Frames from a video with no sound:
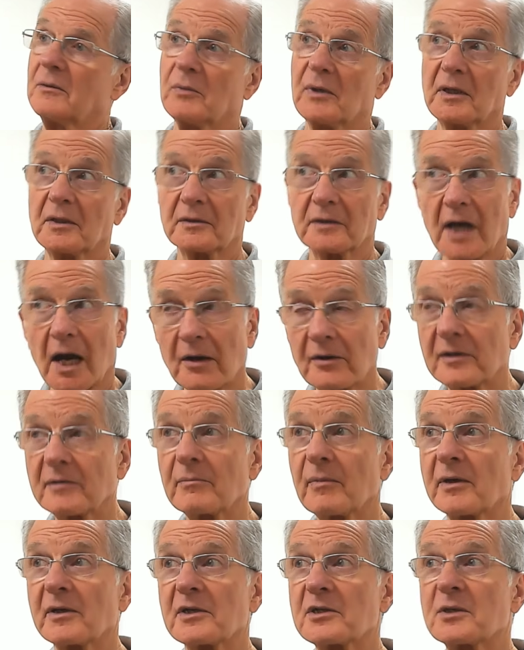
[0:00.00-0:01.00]
well,
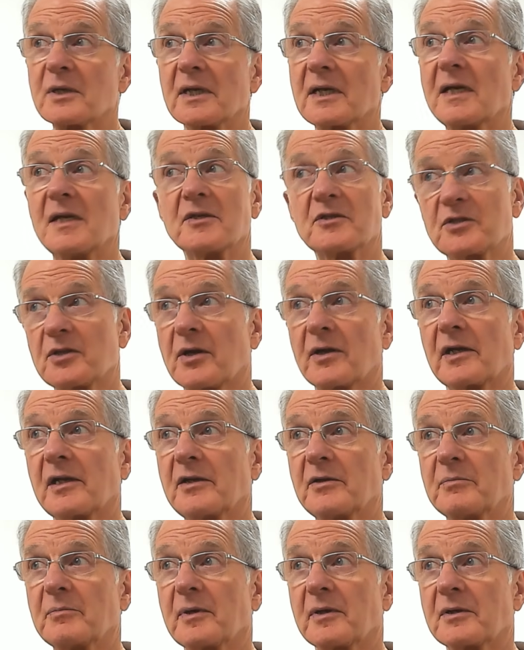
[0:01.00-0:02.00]
current monitoring is not
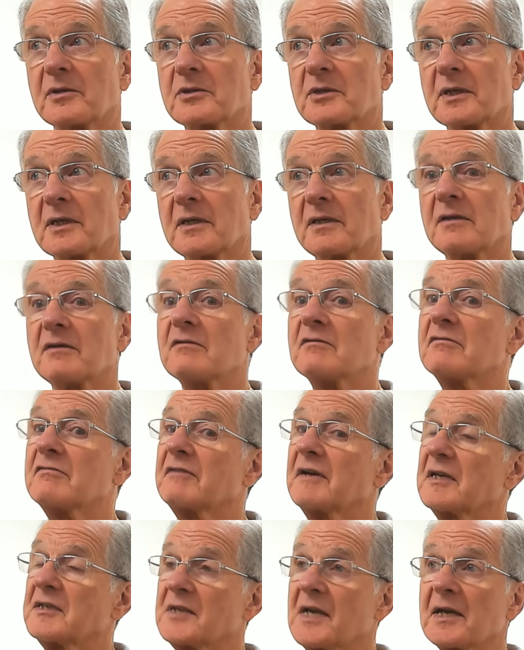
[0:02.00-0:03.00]
load monitoring,
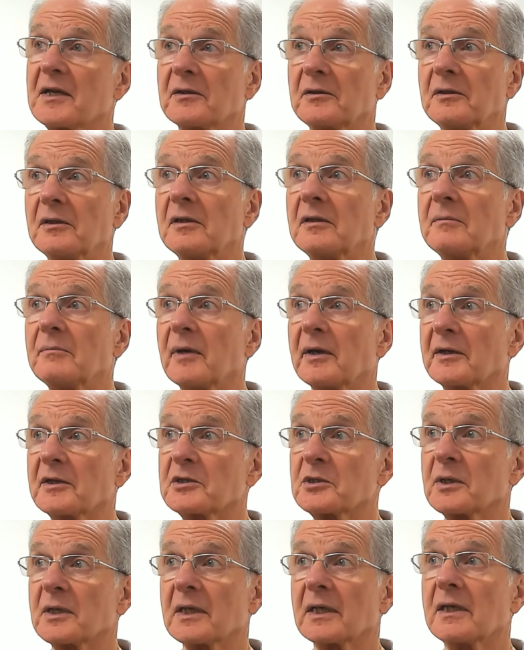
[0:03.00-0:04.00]
phase angle
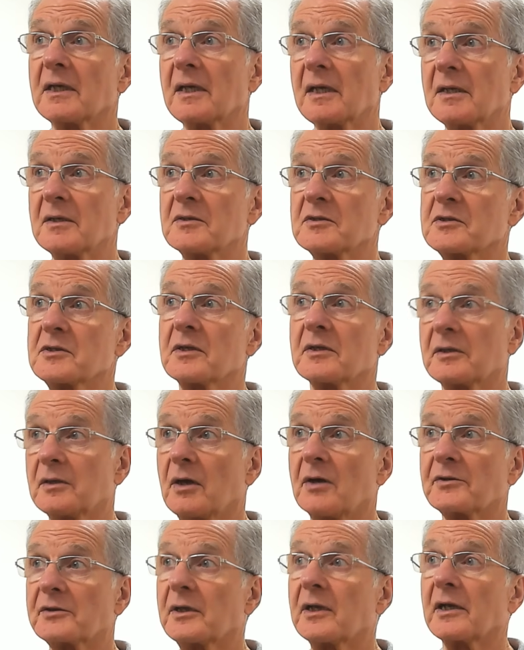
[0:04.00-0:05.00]
monitoring is
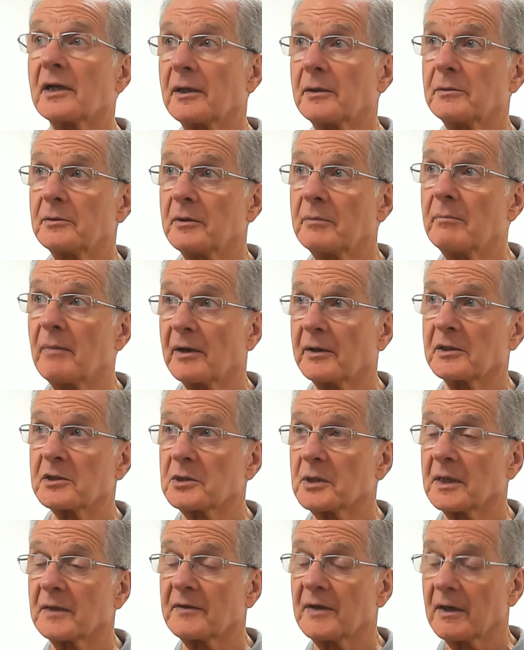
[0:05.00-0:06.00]
not load
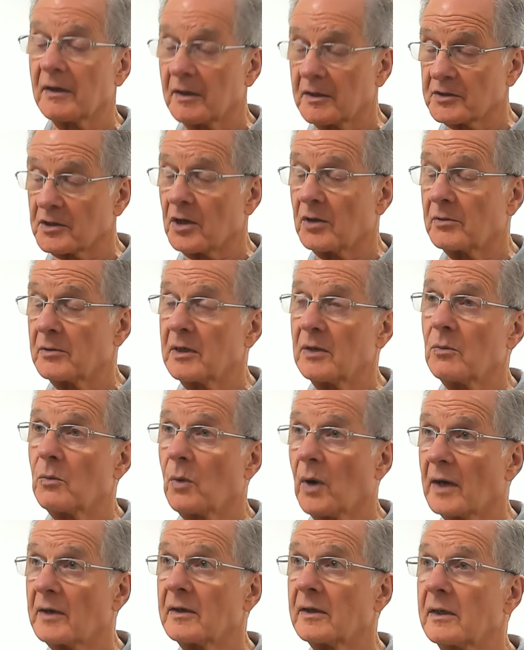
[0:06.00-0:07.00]
monitoring. There is only
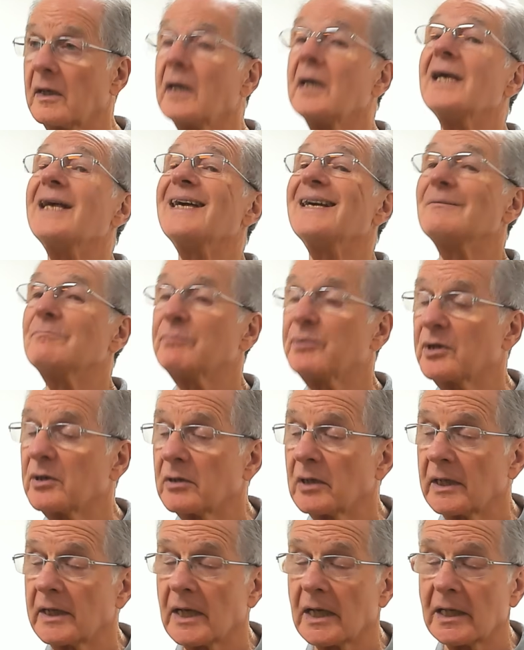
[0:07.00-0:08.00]
one
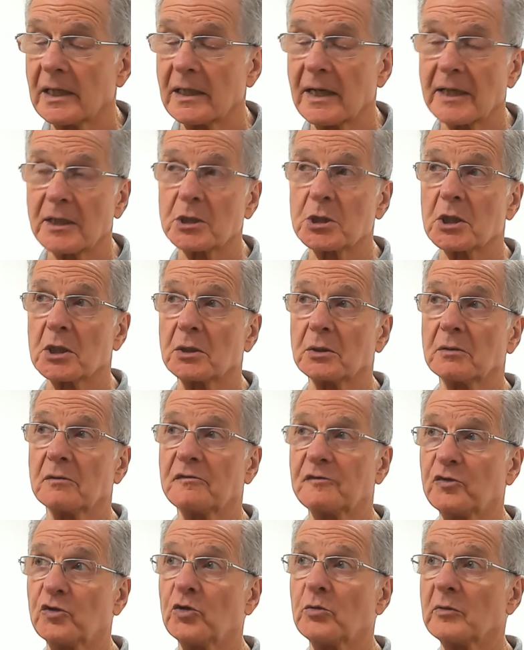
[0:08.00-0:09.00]
purely electrical
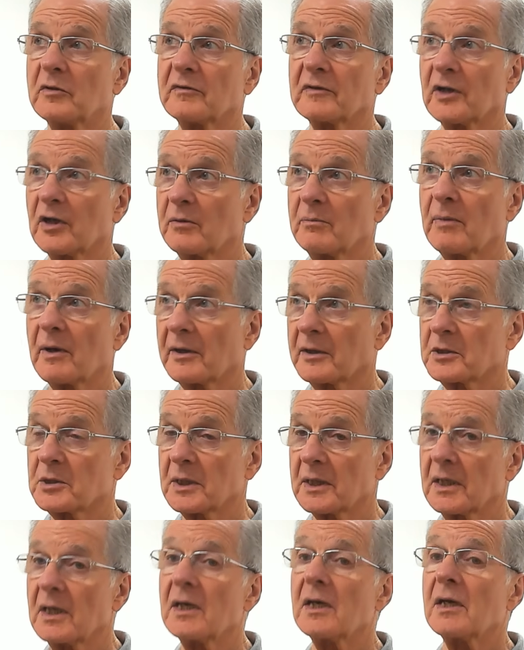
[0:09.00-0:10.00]
form of load
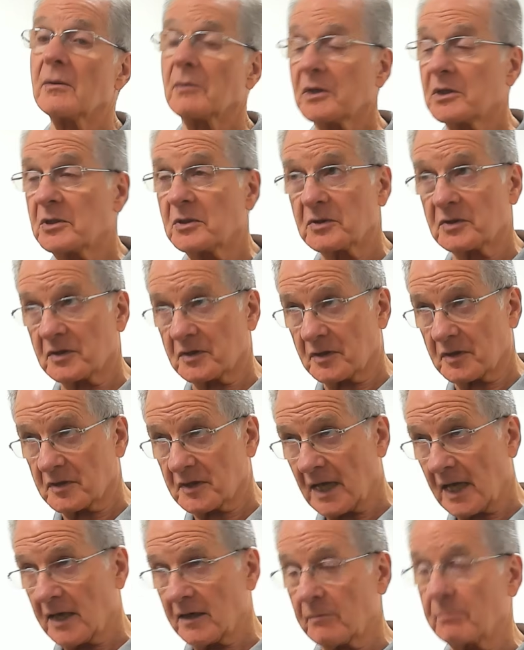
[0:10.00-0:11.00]
monitoring, which uses a
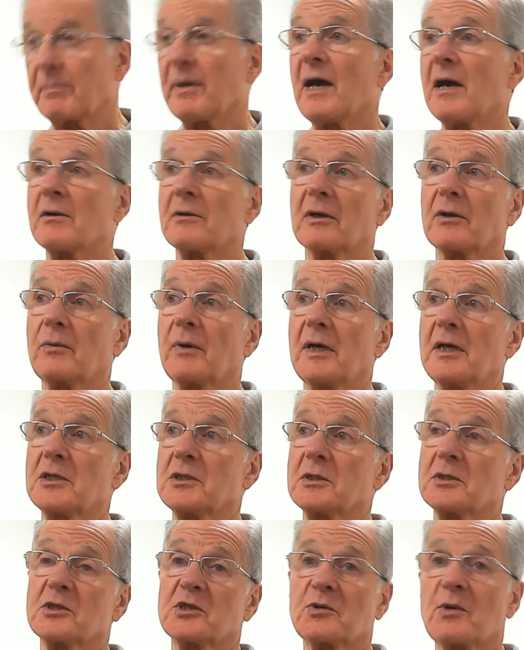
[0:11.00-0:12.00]
standard power
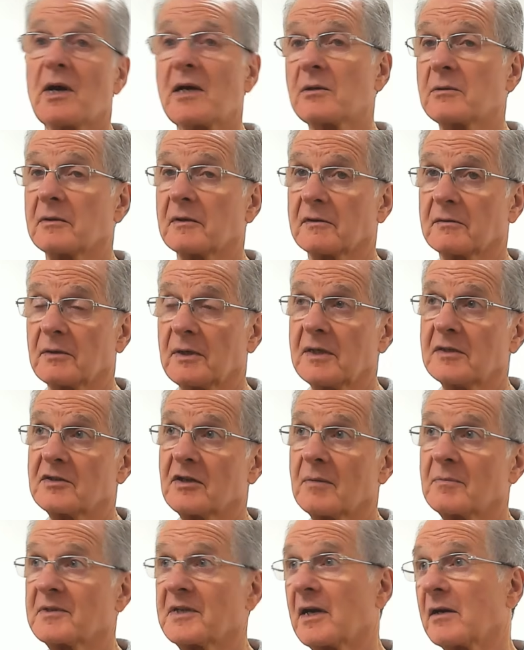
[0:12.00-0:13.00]
equation, square root of 3
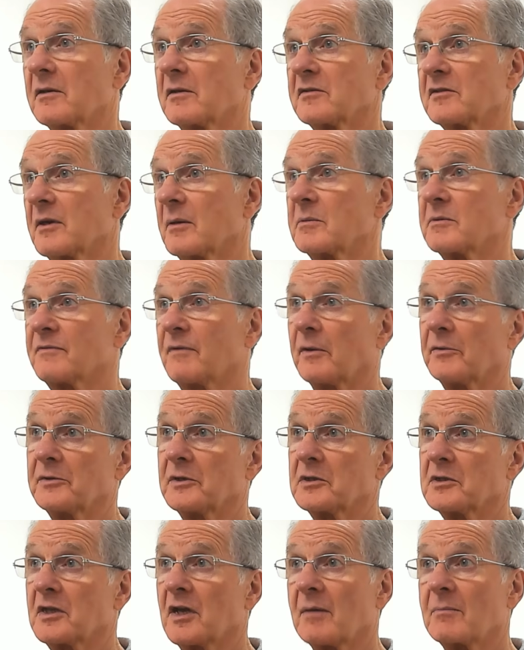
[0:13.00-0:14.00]
times current times
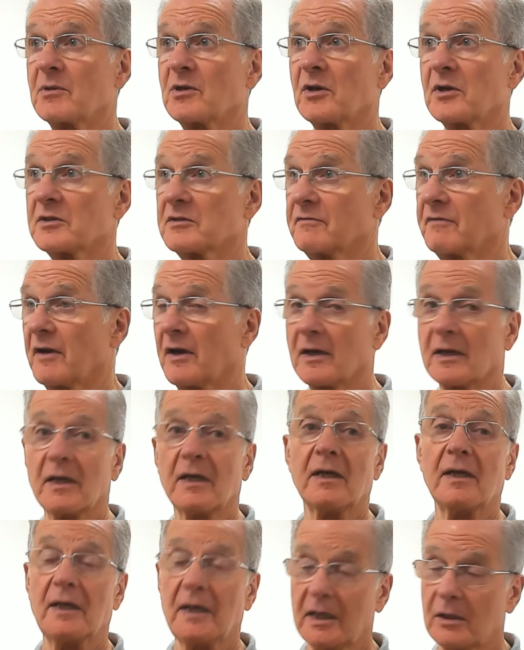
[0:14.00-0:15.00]
voltage times cos phi
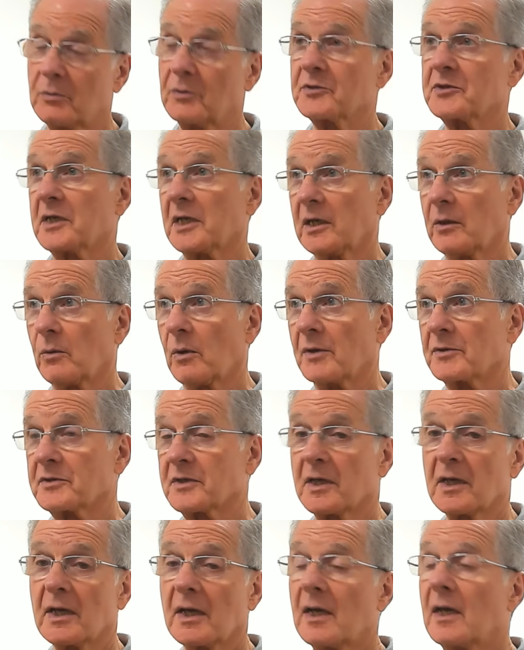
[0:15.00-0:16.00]
equals
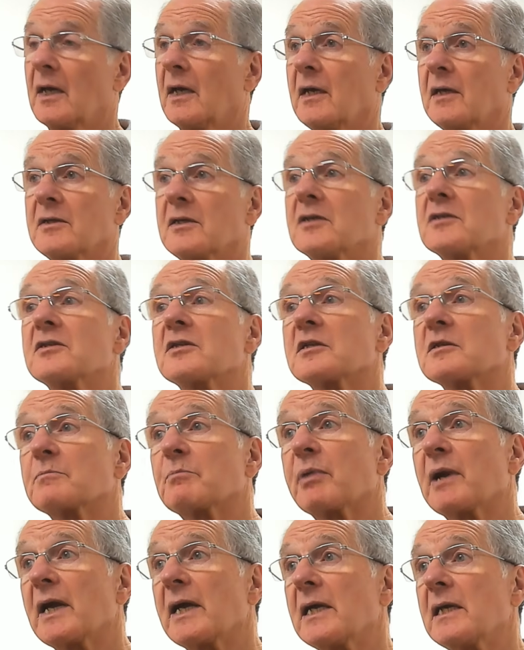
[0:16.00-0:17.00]
kilowatts. It's as
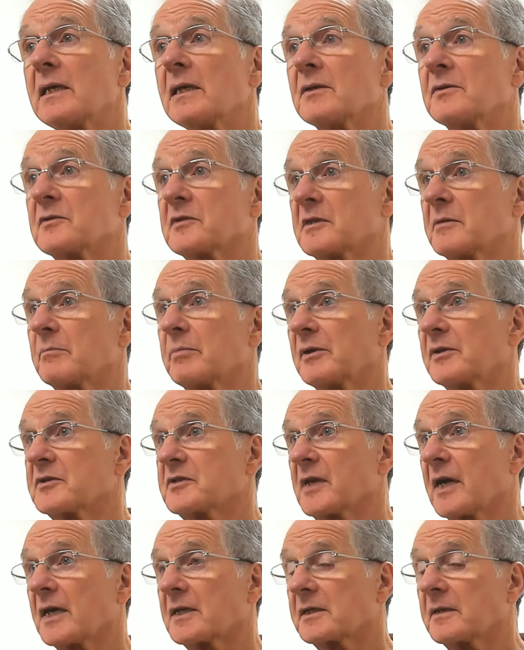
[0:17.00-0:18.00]
plain and simple
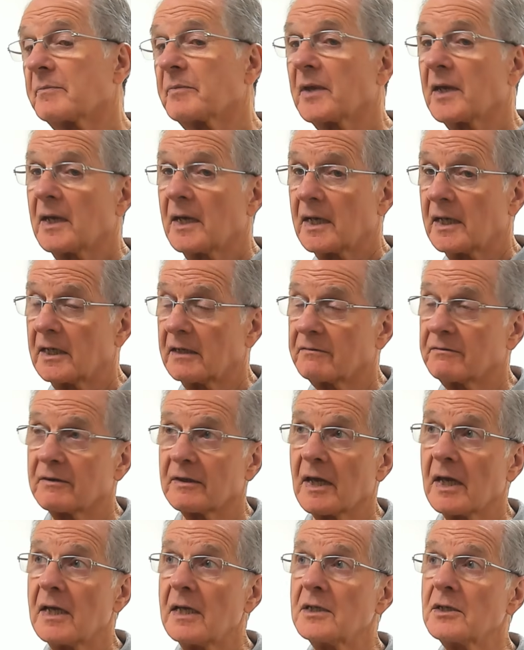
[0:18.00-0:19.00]
as that. And if
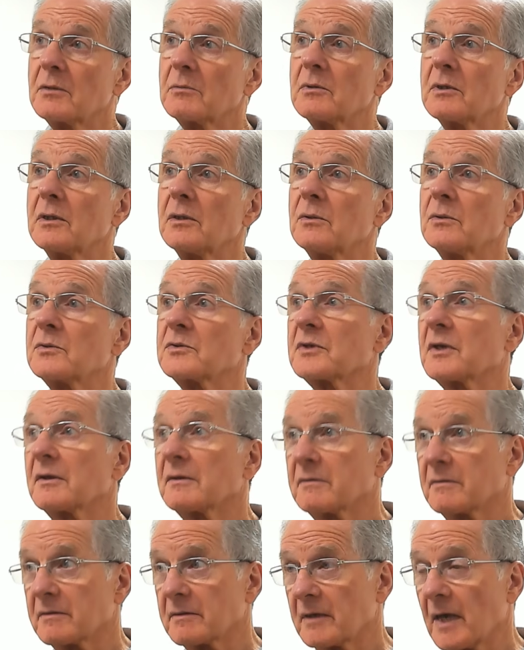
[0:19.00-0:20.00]
they don't use
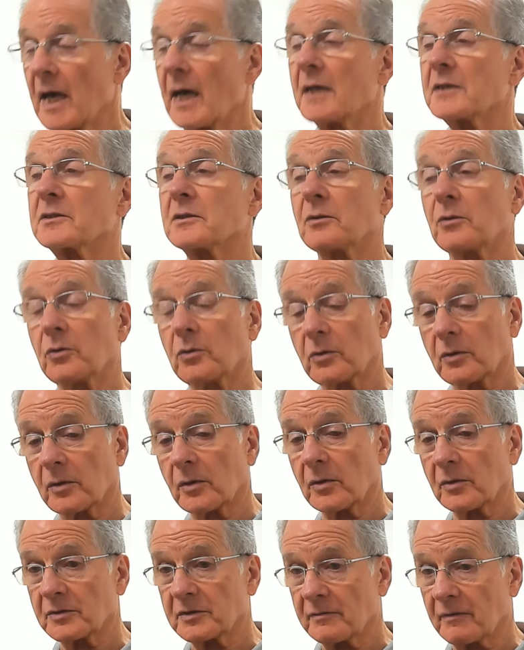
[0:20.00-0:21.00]
that,
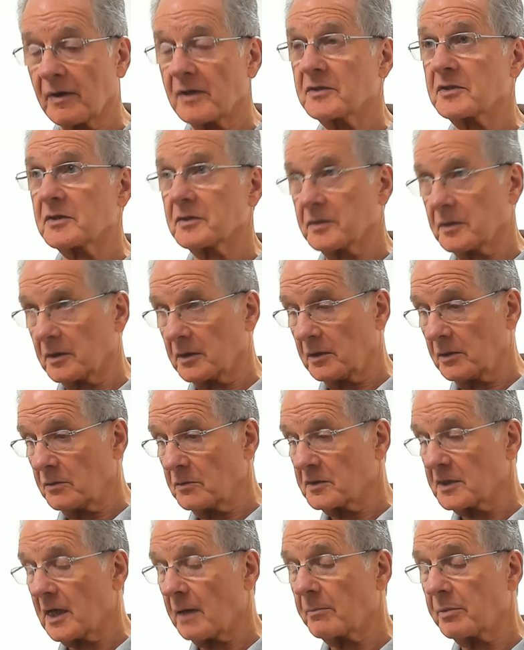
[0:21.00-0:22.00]
or devices that
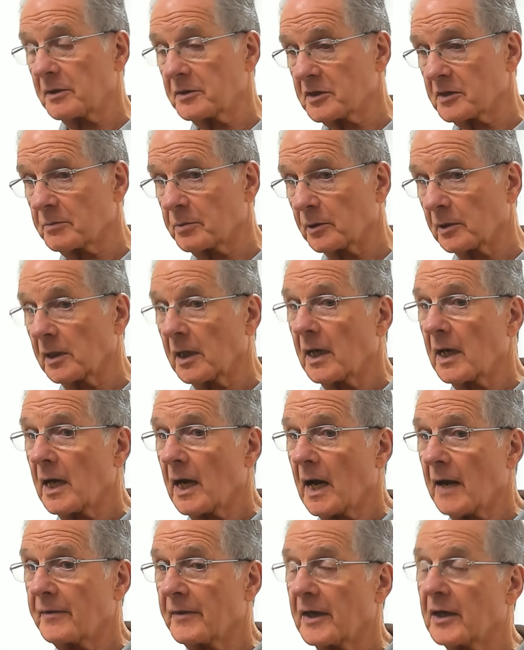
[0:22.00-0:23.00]
use that principle,
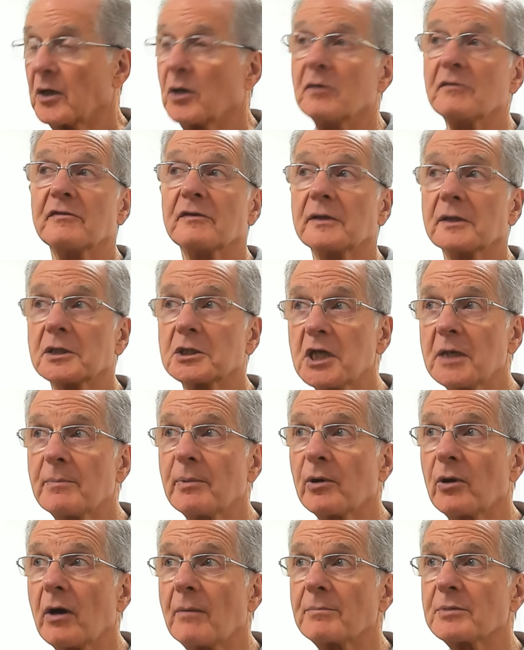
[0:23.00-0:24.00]
and they go for a cheaper